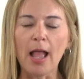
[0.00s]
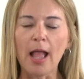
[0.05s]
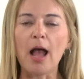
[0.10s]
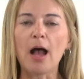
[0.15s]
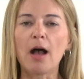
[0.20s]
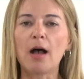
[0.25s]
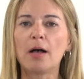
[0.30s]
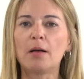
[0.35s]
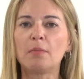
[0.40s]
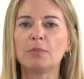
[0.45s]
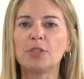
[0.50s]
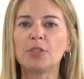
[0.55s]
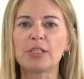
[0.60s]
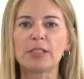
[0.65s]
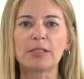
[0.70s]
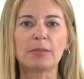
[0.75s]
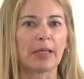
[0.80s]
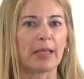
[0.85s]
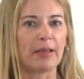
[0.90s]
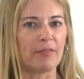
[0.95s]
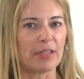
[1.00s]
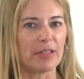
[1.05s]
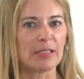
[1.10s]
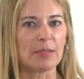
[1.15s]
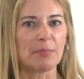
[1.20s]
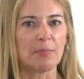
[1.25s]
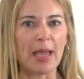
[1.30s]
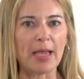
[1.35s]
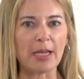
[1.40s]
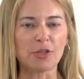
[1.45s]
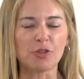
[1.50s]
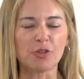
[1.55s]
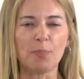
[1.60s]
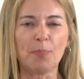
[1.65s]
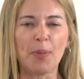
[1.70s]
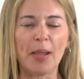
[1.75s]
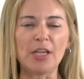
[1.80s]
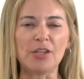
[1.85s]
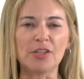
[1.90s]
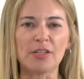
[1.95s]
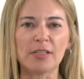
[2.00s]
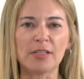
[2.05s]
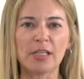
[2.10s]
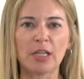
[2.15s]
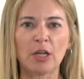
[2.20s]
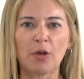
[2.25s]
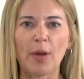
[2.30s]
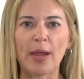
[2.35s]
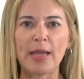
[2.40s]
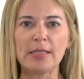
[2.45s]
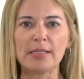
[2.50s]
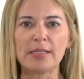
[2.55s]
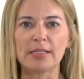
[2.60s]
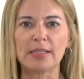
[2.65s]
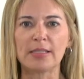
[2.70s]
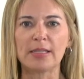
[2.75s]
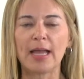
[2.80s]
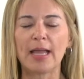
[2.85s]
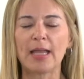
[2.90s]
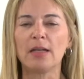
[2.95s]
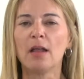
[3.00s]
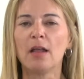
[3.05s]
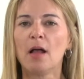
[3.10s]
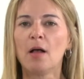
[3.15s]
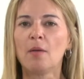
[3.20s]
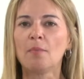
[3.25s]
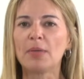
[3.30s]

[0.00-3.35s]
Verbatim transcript: Um, just give us some extra patience and grace tonight